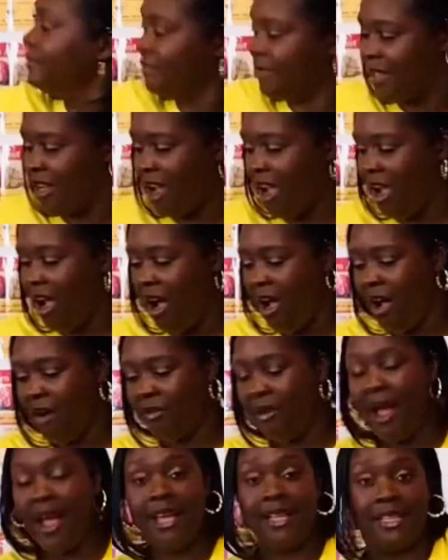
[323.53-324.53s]
All right.
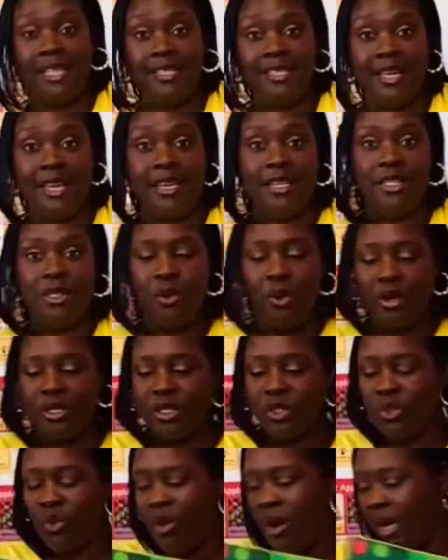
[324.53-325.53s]
Let's get into our
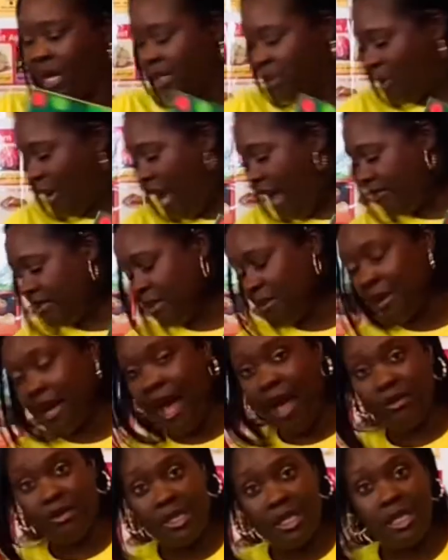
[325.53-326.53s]
story because we have some
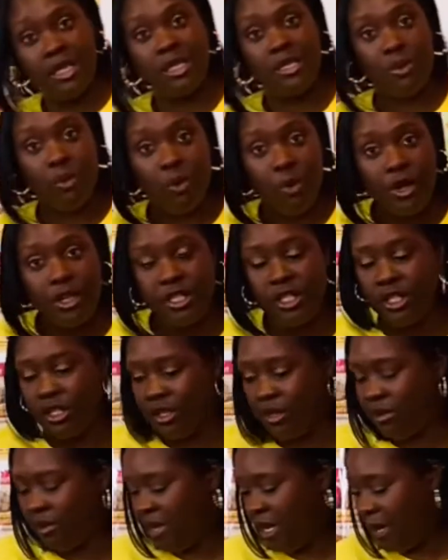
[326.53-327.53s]
counting and some work to do.
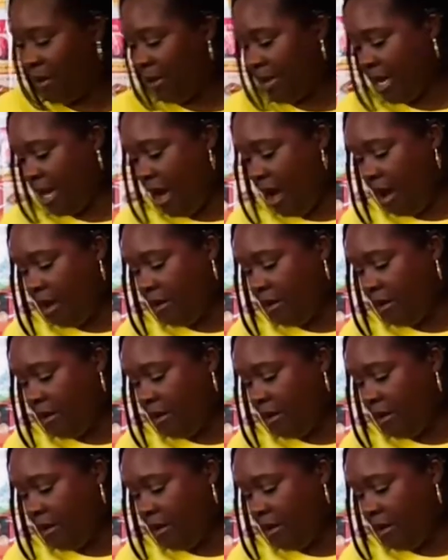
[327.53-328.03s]
Here we go.